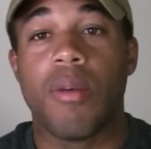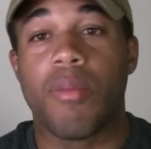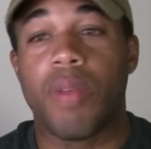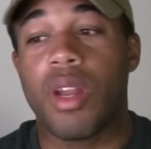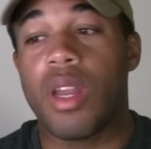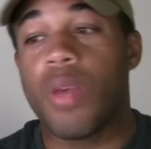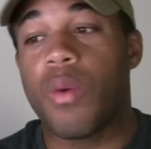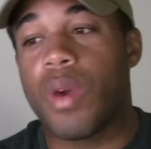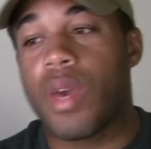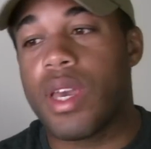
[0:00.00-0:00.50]

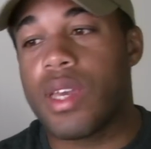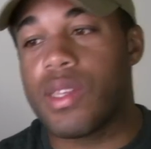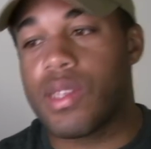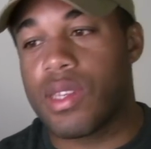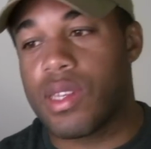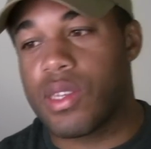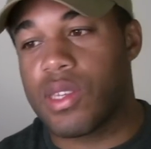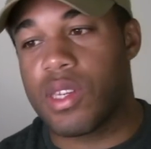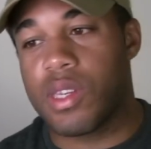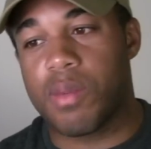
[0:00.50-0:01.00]
But
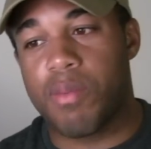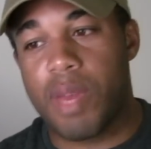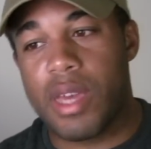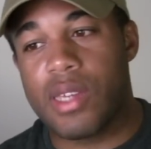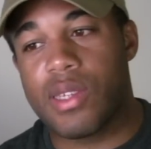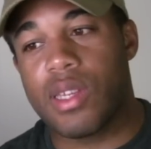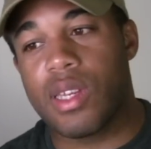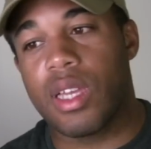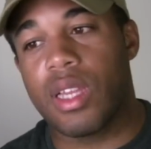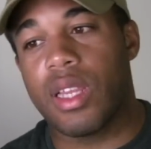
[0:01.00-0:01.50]
anyways, this is
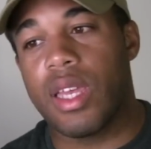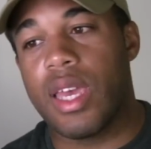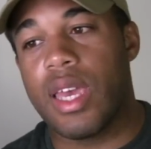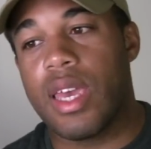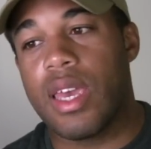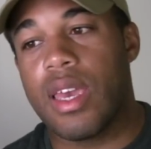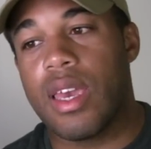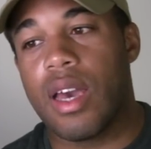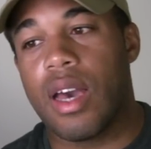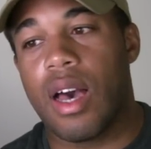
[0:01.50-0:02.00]

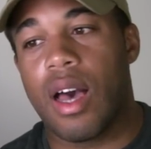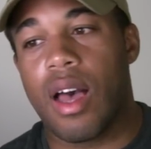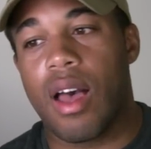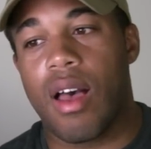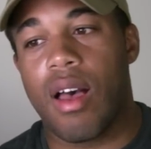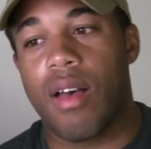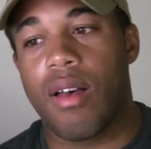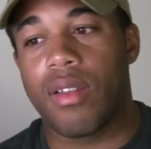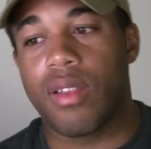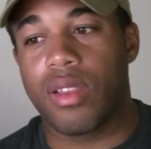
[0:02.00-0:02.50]
basically
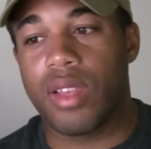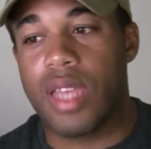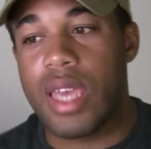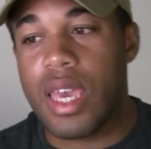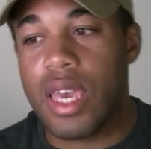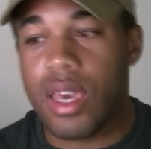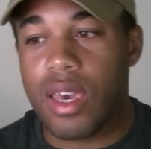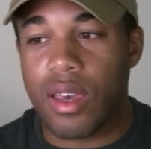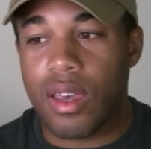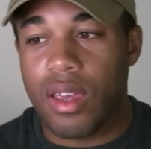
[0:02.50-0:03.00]

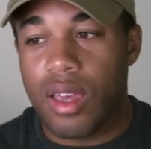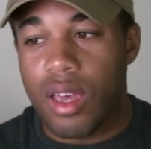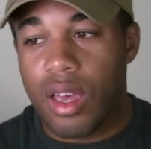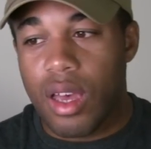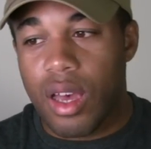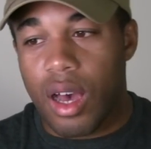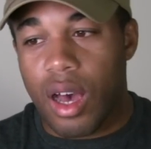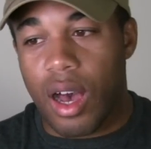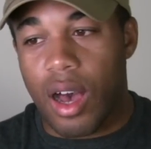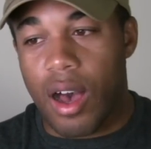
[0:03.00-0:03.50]
Leak.
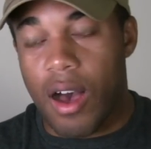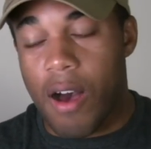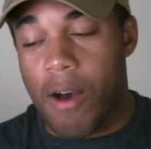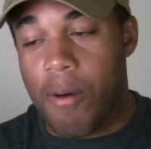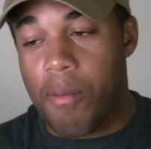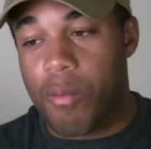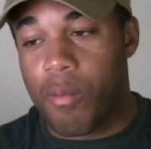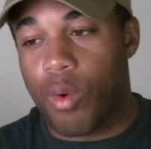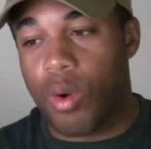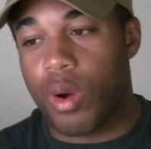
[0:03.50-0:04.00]

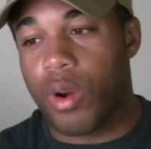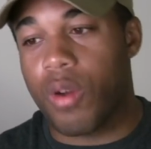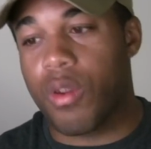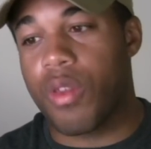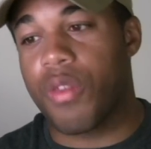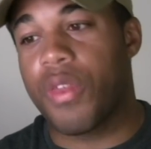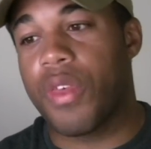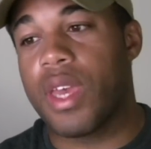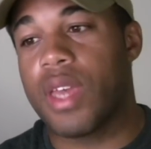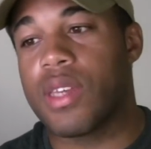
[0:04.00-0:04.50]
One of
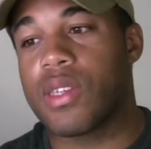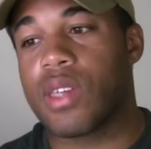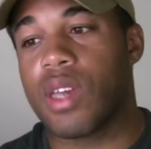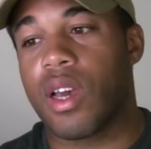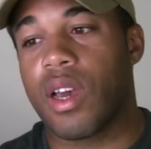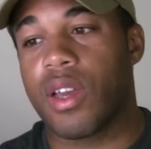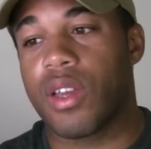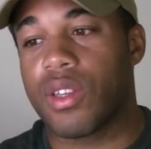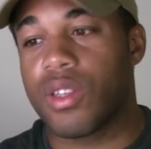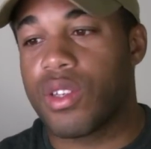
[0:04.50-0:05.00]
the things,
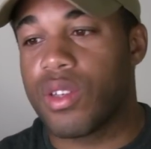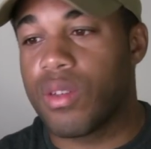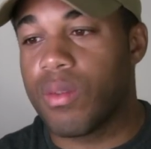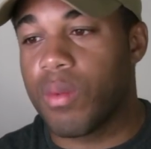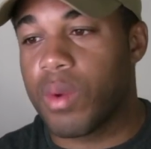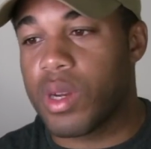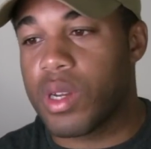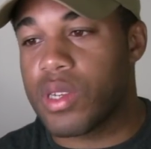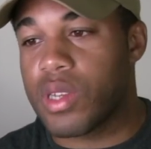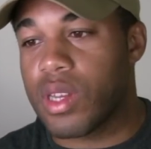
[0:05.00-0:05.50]

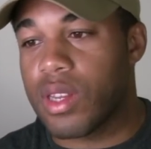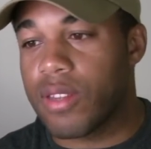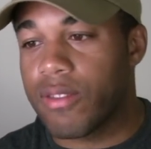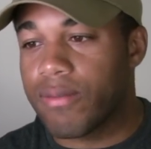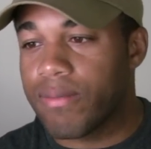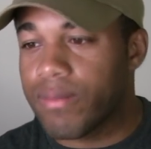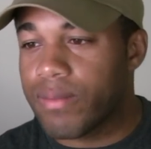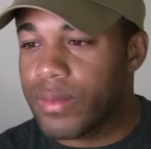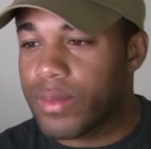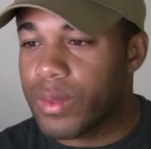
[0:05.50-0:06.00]
what is it?
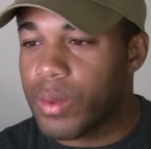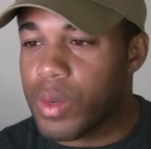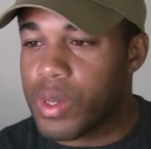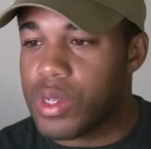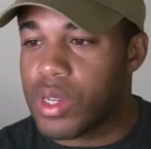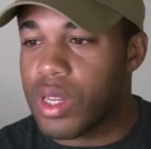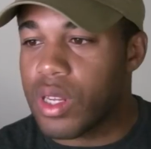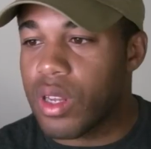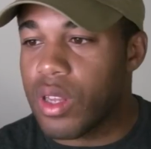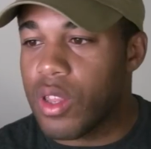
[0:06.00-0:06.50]

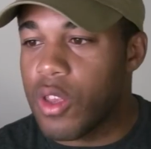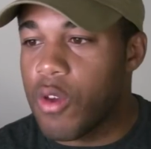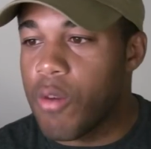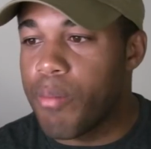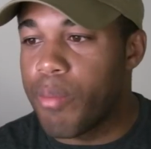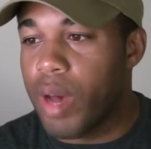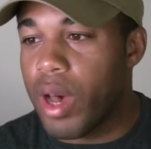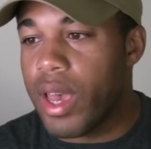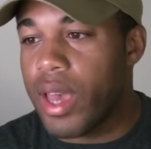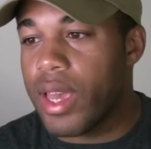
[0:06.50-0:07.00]
The
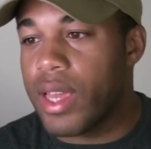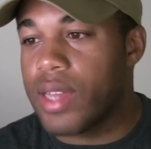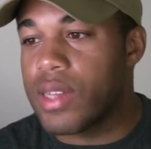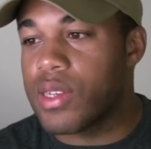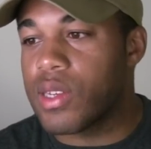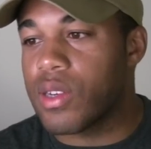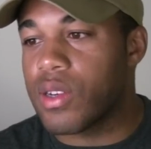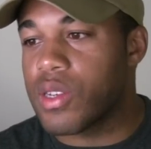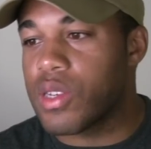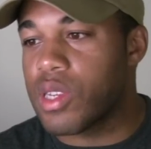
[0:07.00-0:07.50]
new
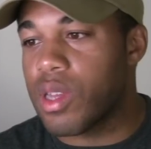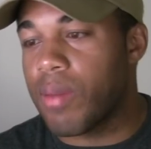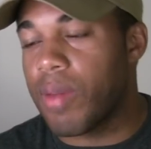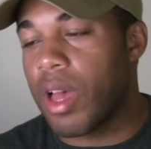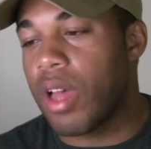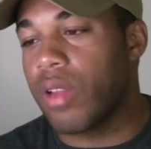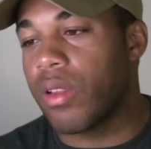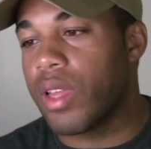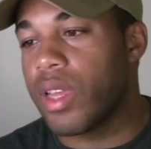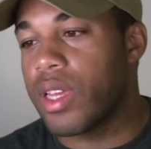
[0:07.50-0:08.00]
buttons are
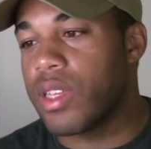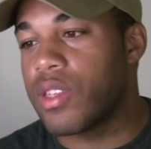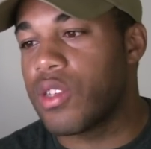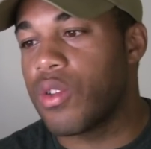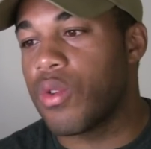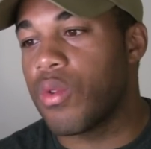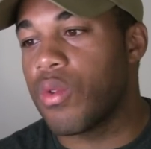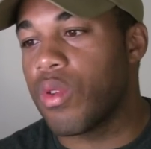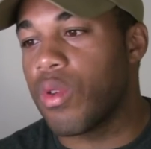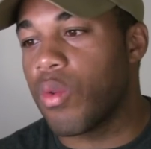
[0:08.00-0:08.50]
somehow linked
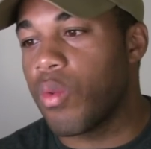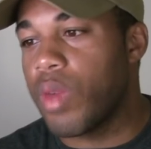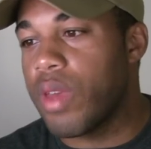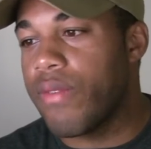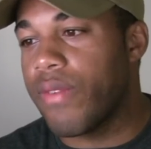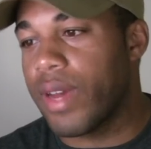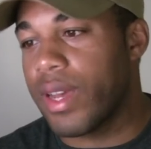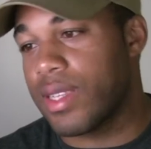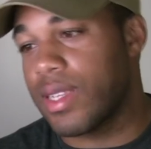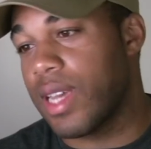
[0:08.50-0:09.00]
to the
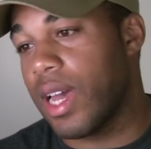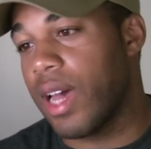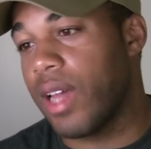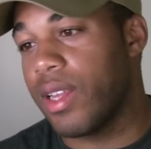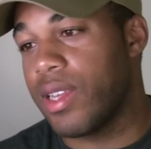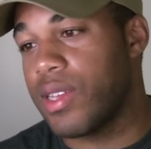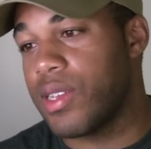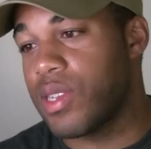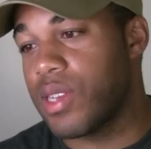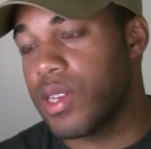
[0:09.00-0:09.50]
Wii
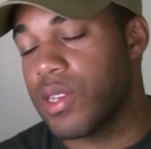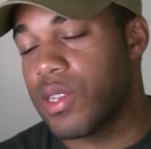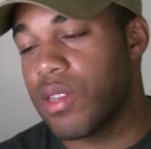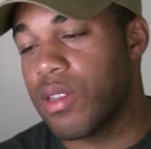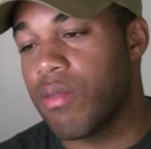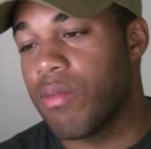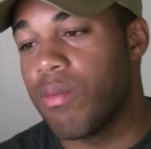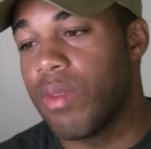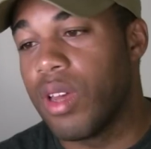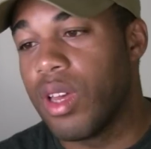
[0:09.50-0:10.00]
Vitality
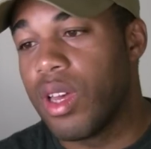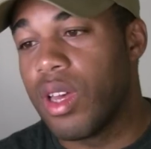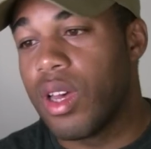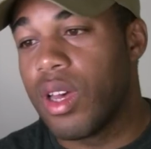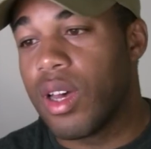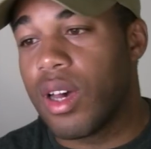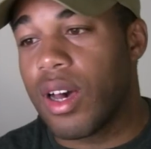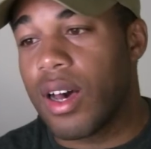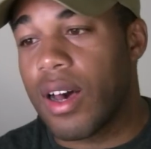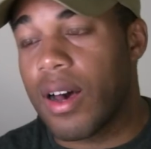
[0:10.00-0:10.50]
system.
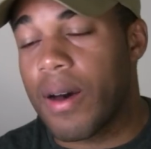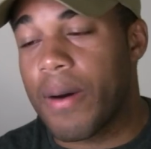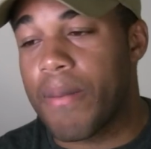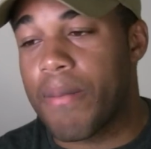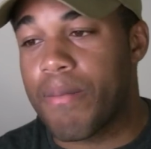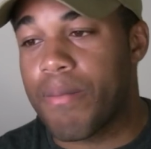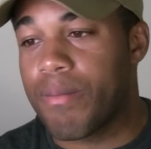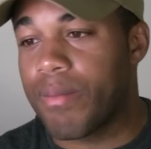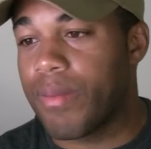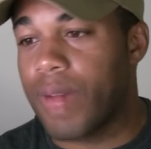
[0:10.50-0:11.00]

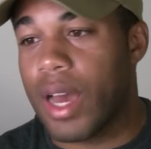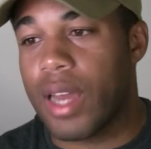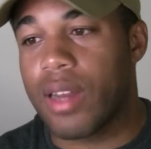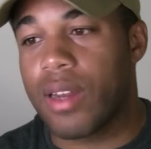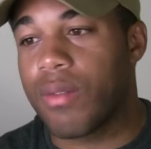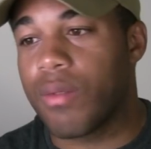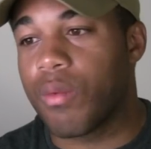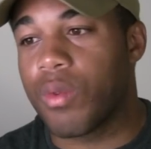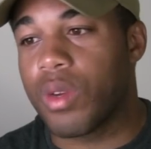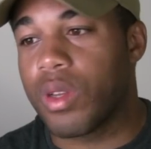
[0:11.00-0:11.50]
I
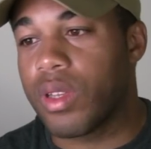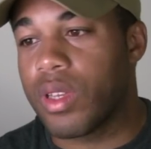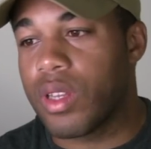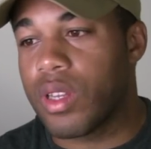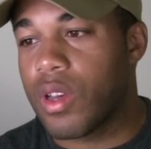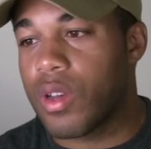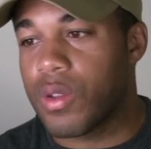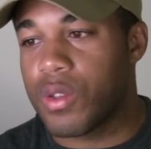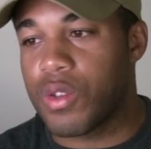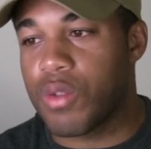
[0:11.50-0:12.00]
didn't really
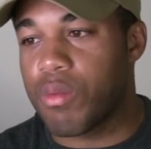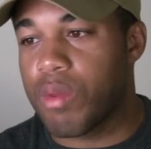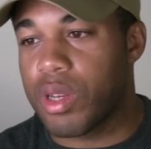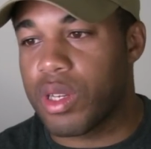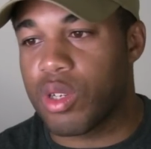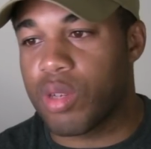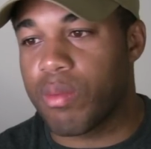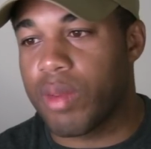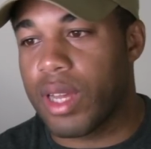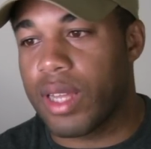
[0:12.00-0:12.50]
know too
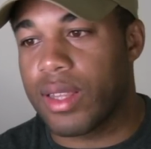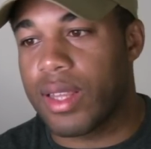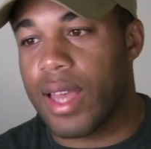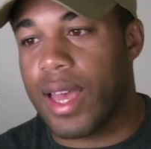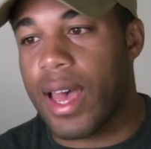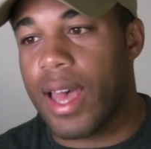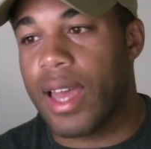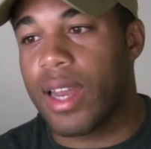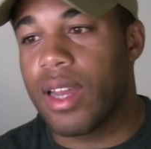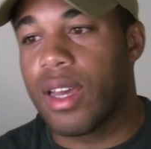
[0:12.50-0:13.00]
much about
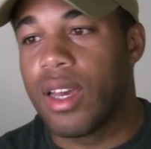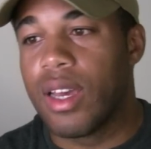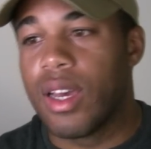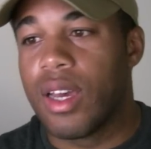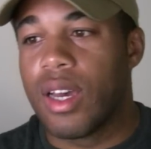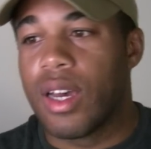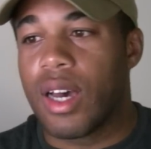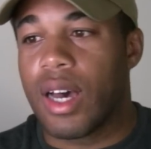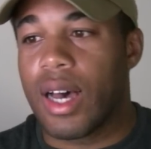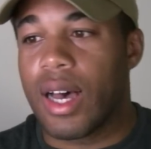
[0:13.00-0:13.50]
that.
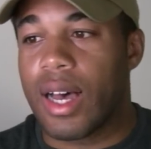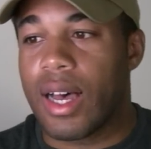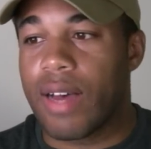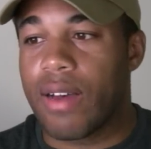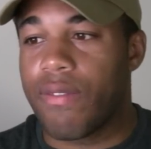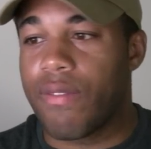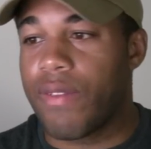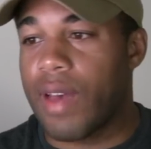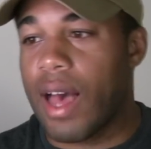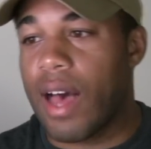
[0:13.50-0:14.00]

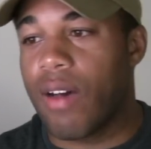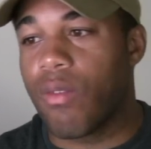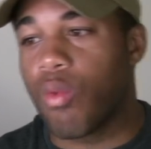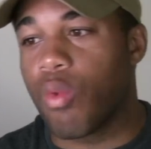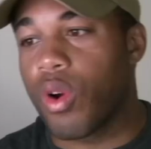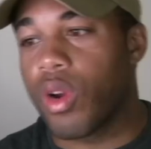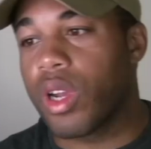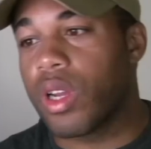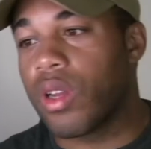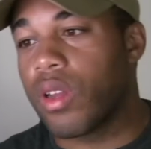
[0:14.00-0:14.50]
Valve
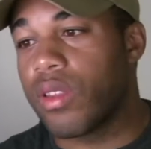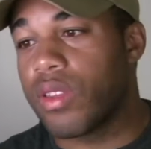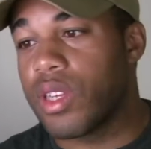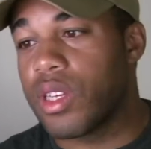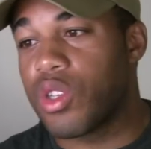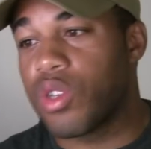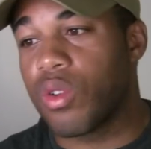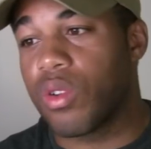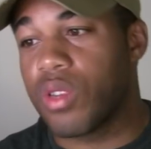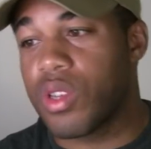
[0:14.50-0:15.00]
working on
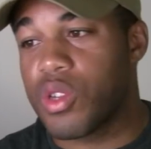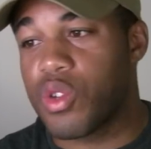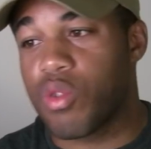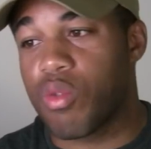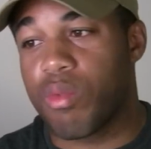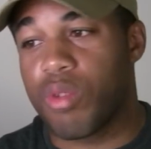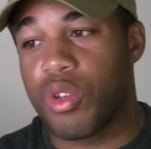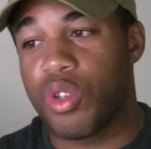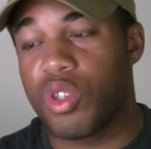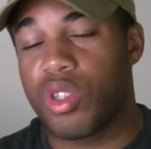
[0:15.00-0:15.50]
digital
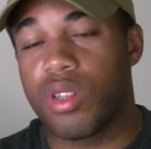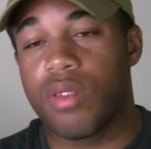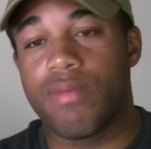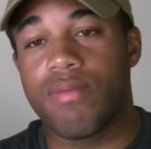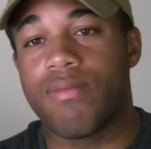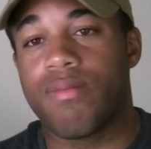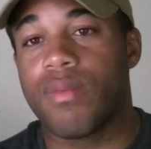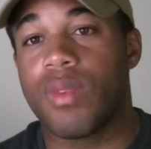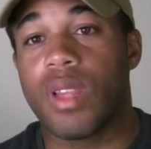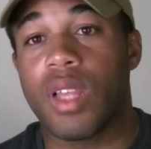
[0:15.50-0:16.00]

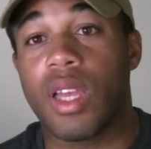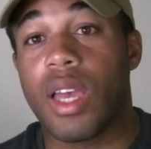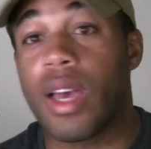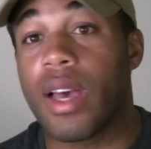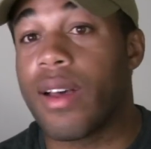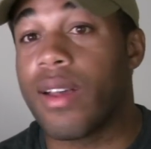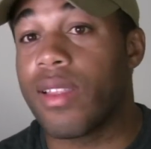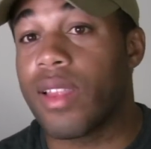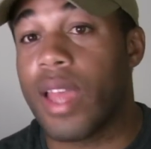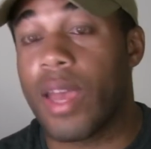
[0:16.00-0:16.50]
distribution.
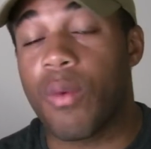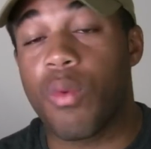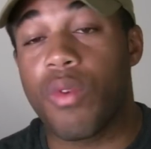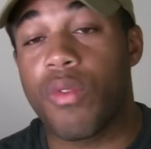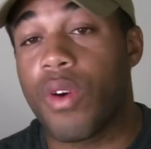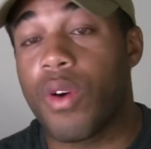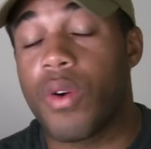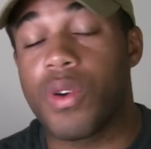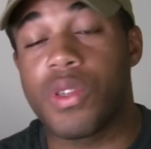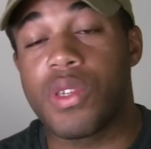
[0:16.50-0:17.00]
Like
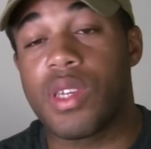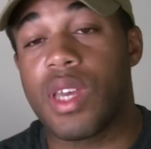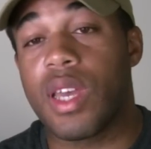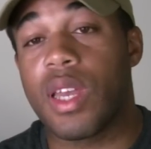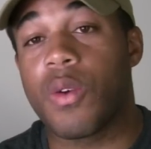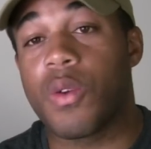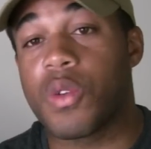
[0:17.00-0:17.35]
we've always said,